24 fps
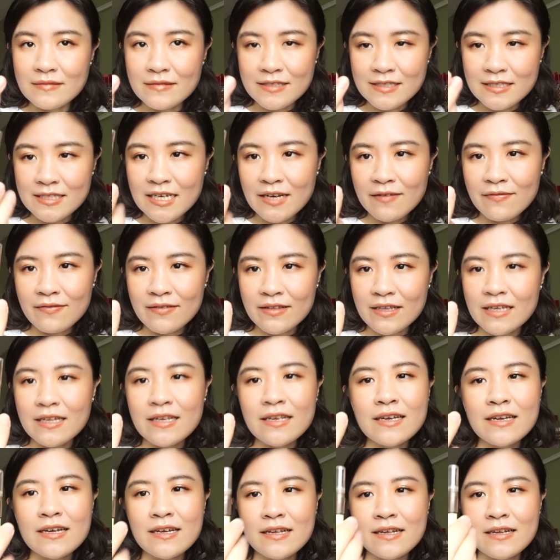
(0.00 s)

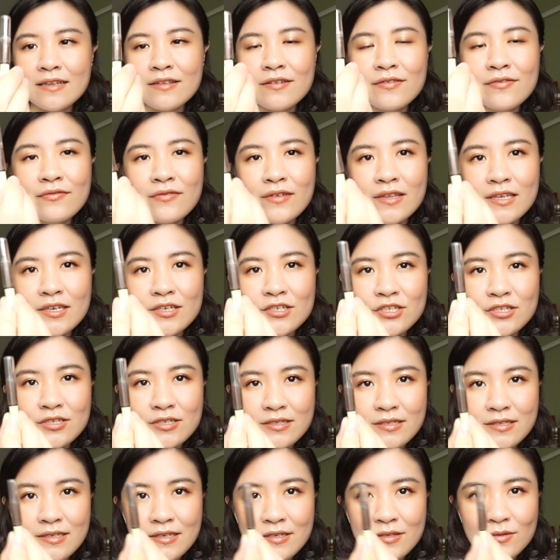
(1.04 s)
Definitely gonna
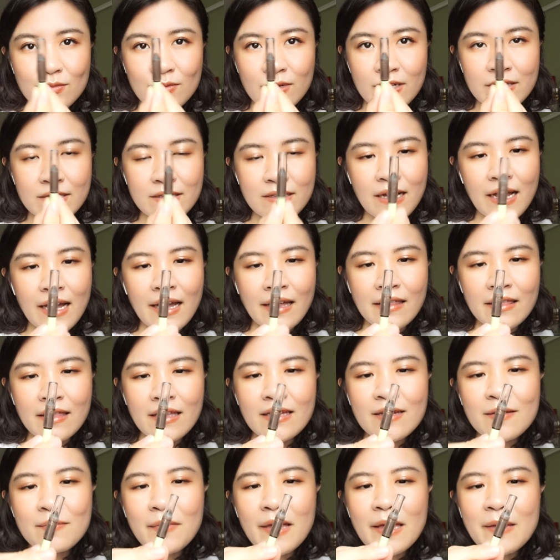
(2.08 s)
finish this one. I
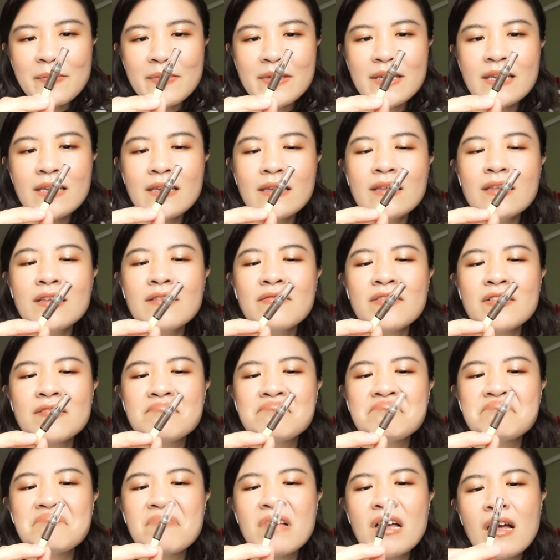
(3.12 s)
think maybe
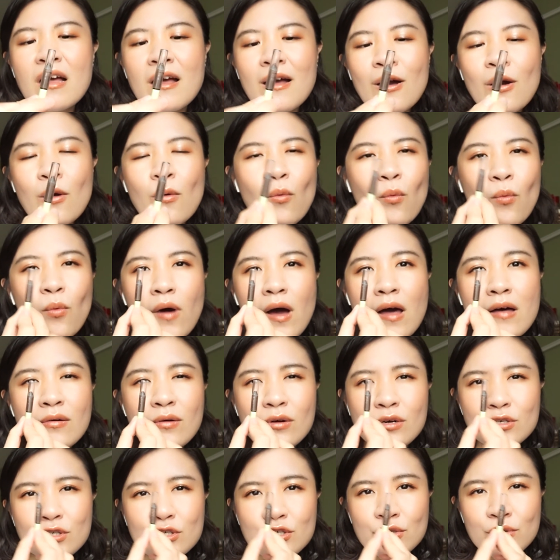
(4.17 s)
even 1
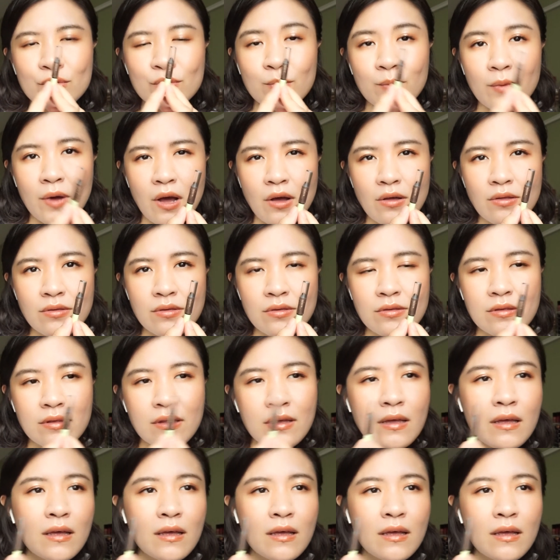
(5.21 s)
or 2 months.